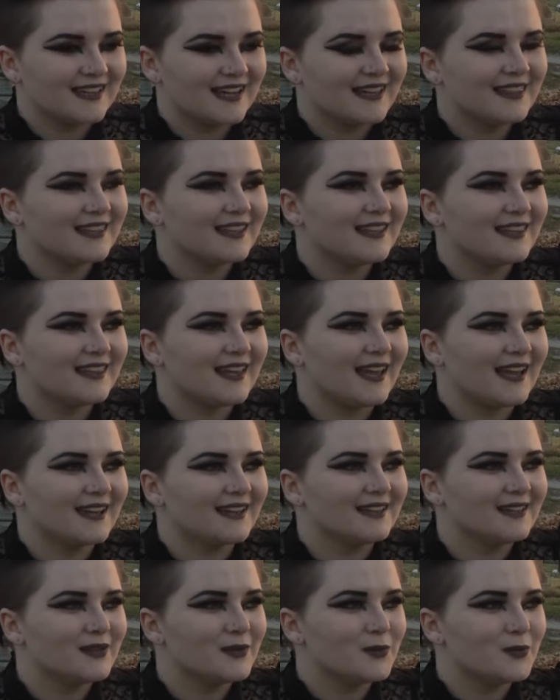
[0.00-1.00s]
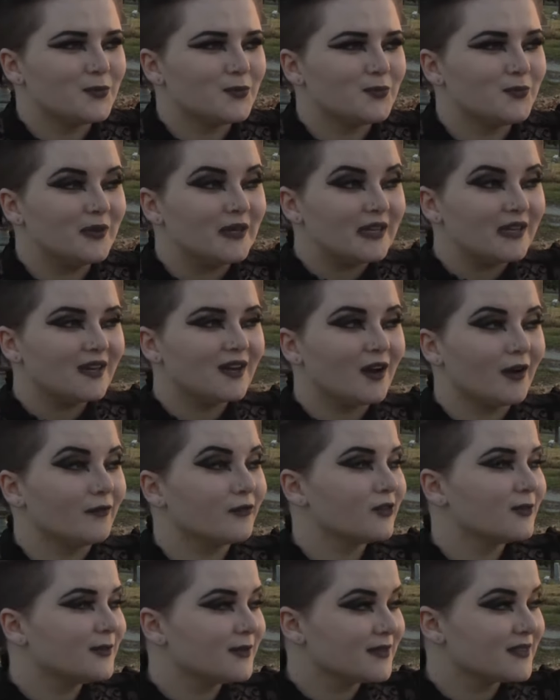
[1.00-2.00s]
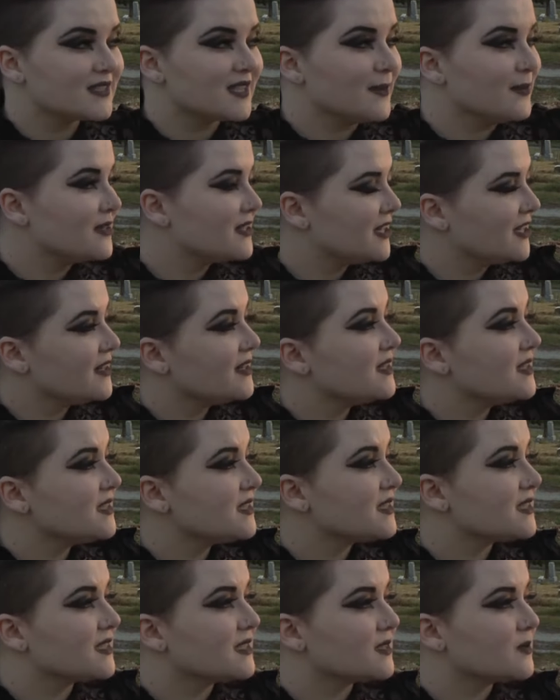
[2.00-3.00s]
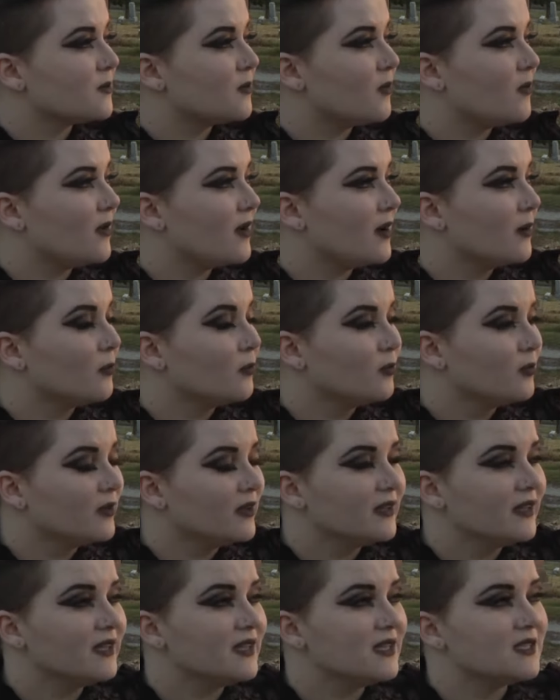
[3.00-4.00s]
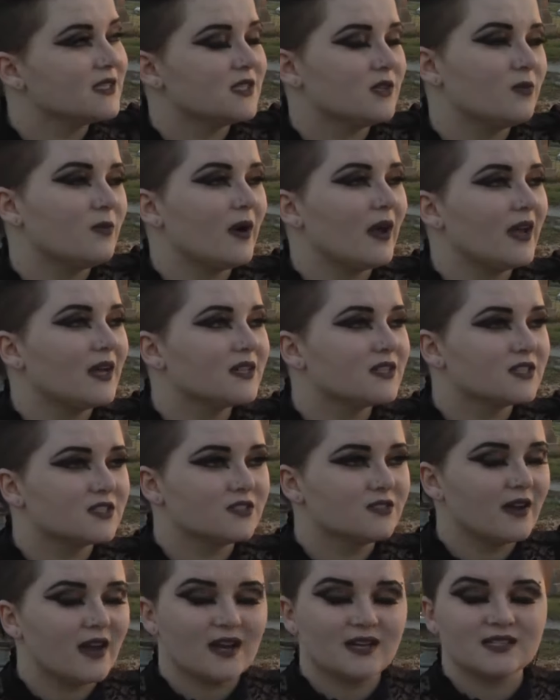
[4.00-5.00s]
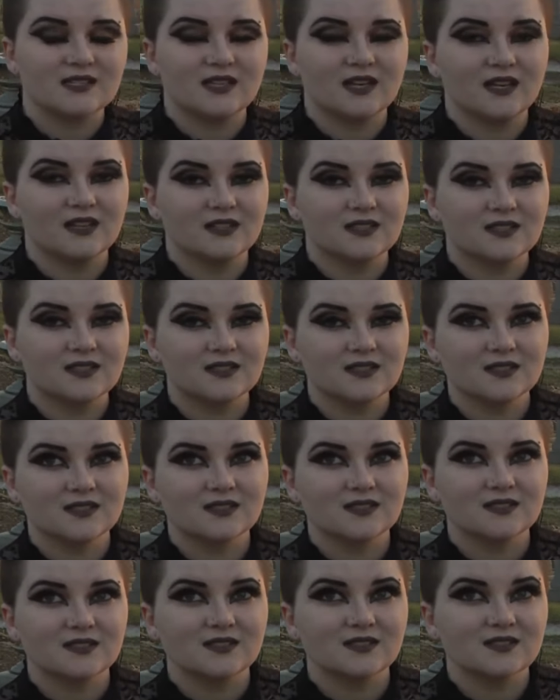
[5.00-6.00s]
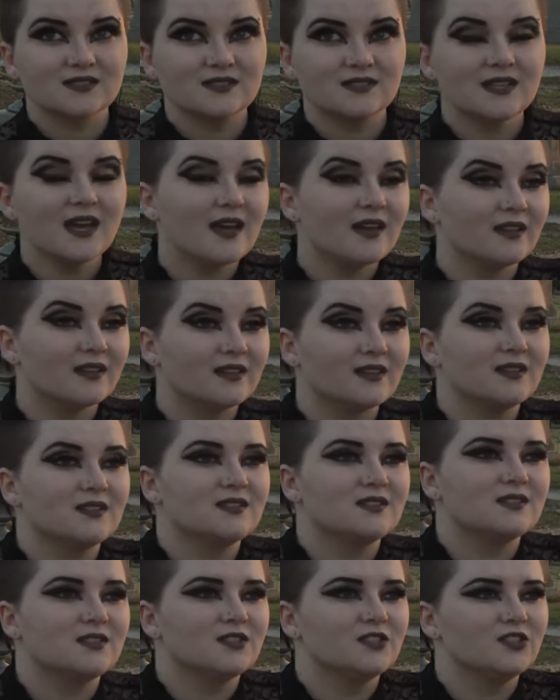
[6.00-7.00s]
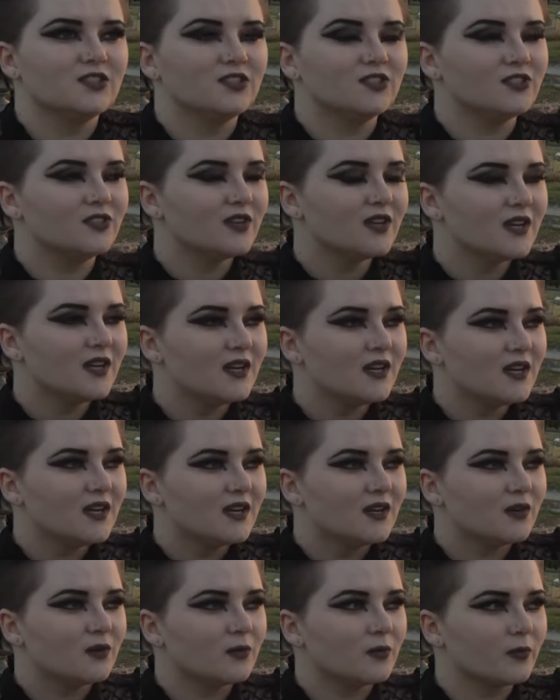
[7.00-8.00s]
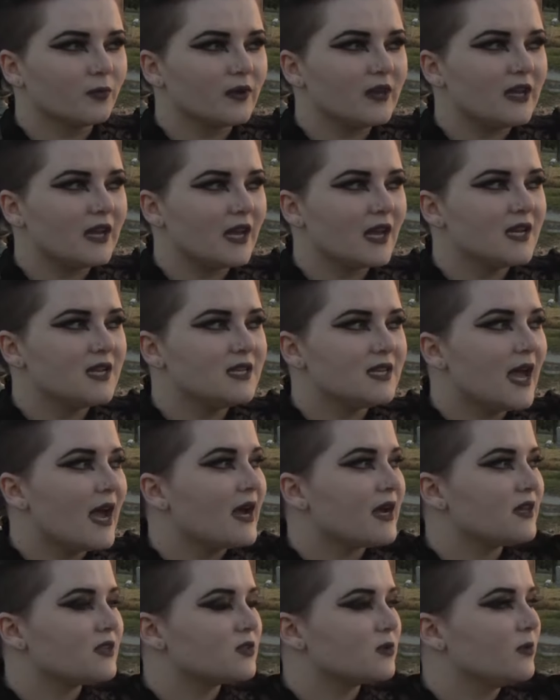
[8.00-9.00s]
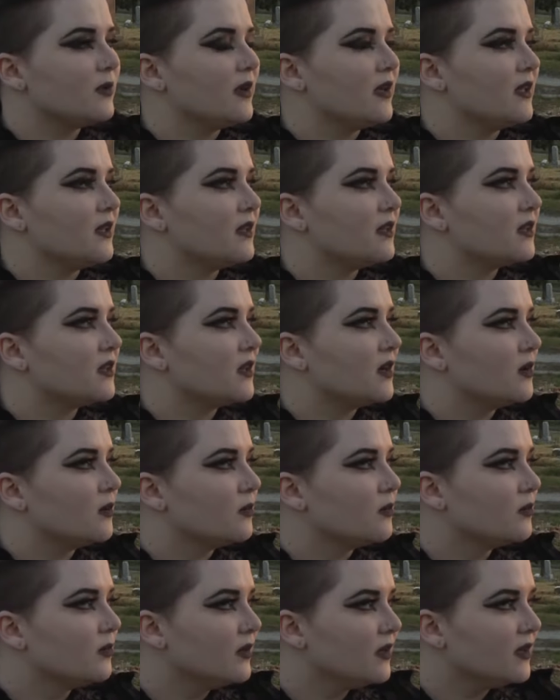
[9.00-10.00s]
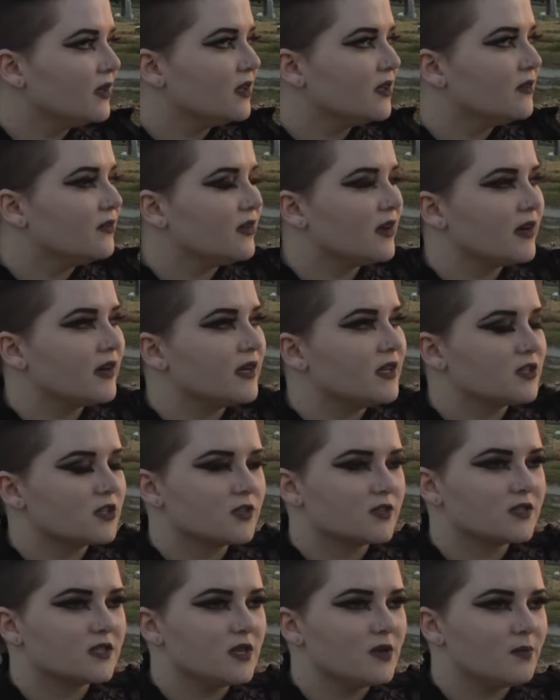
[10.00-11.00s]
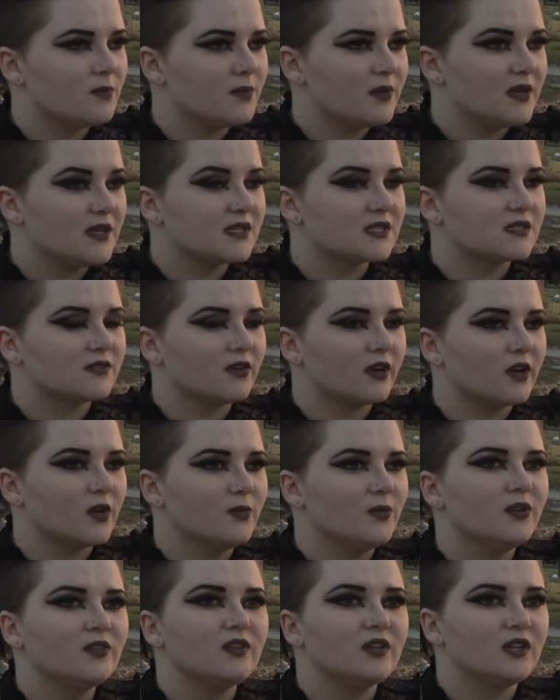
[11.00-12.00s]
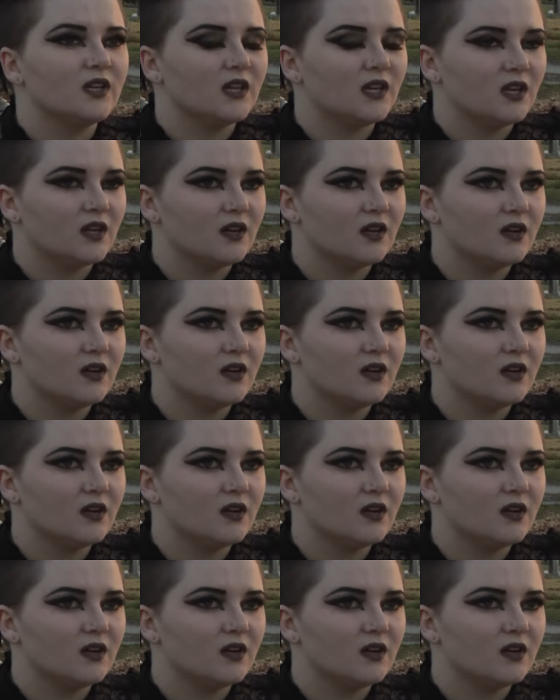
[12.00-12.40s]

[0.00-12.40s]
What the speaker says: think that being comfortable with cemeteries is a really easy way to access death and to reconnect with a really very interesting piece of a community.